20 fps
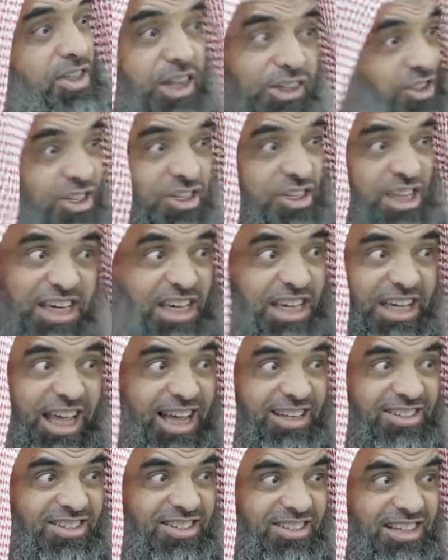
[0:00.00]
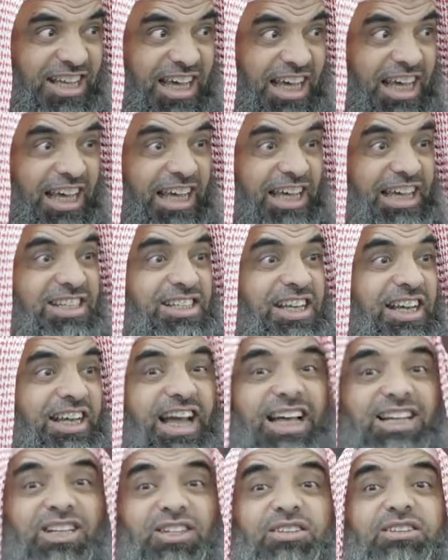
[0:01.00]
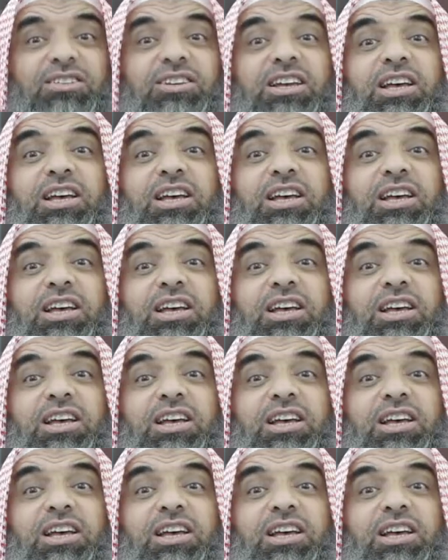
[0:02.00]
not just any guest, he's a guest